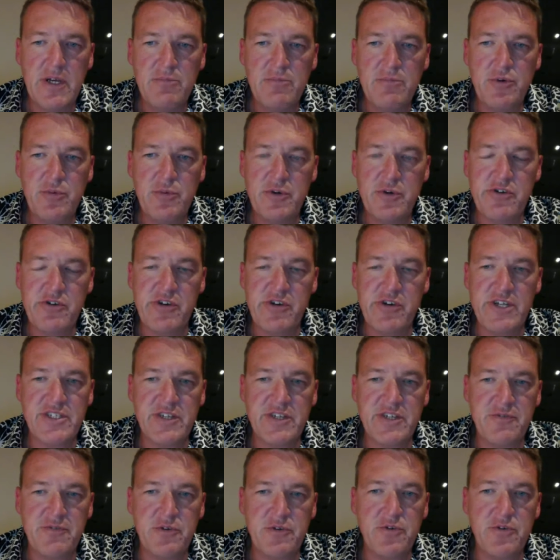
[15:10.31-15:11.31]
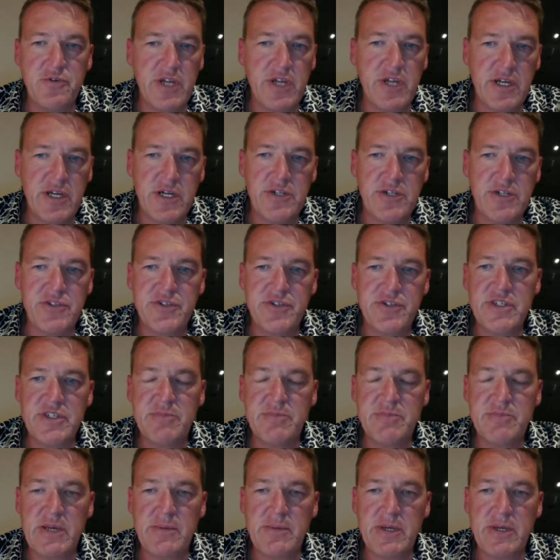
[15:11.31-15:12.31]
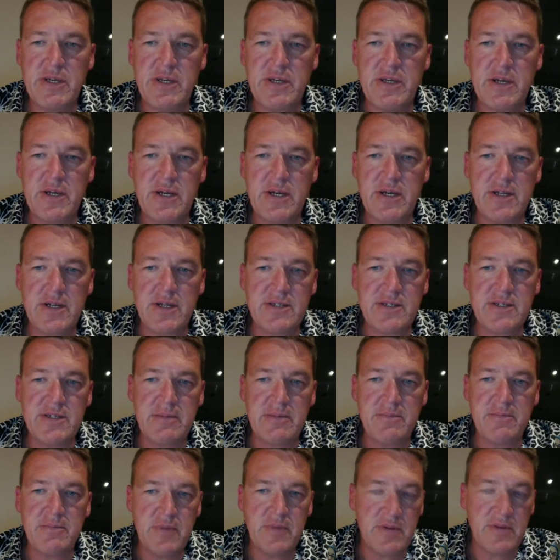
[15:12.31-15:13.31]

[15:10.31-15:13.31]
more progressive Nordic countries, maybe some